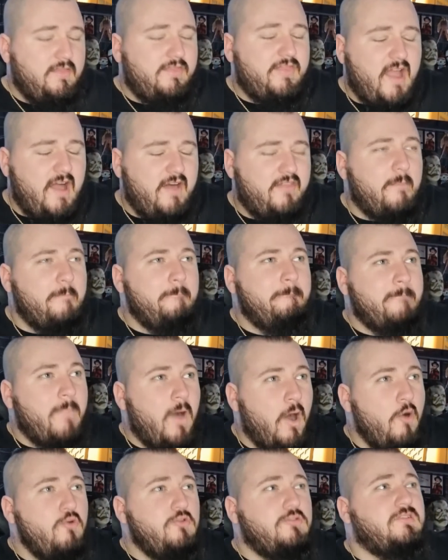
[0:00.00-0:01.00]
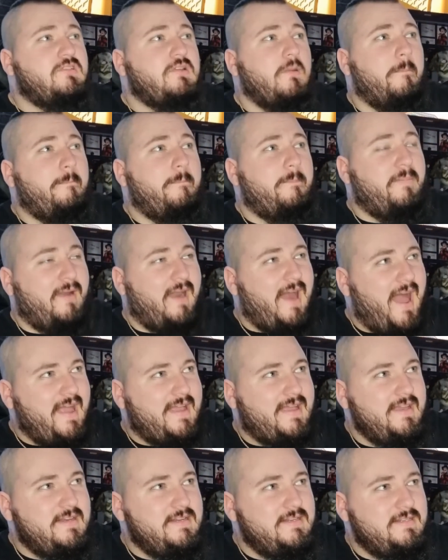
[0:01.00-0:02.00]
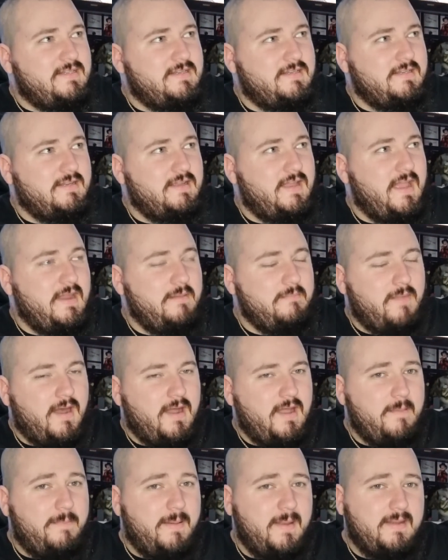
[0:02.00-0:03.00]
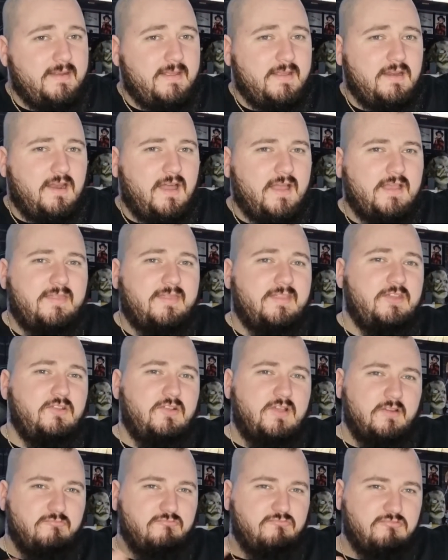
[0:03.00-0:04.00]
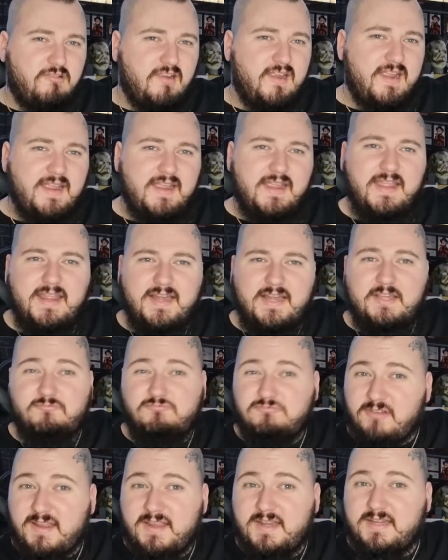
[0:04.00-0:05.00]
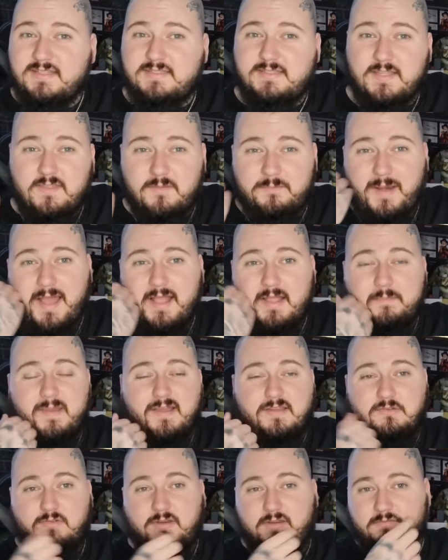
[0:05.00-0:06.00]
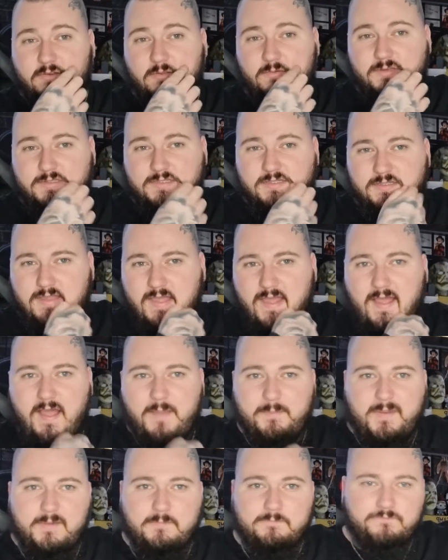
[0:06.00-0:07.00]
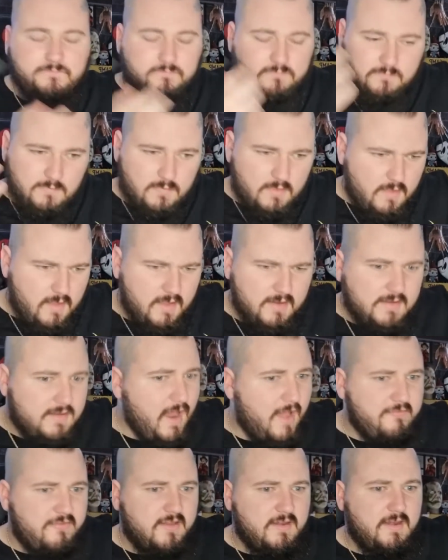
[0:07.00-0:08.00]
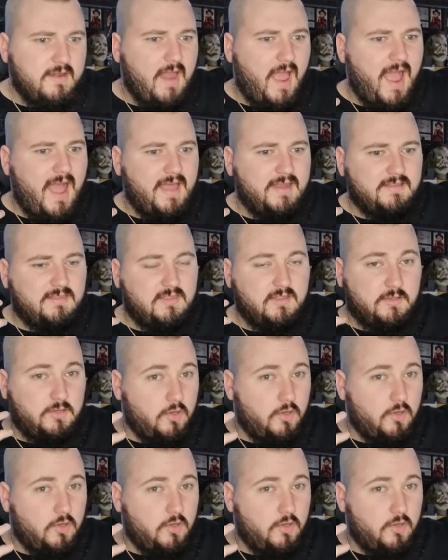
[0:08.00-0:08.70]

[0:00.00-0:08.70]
They are the most blackened in my opinion. Like, you can really, really see the black metal influences there. I mean, Devin had the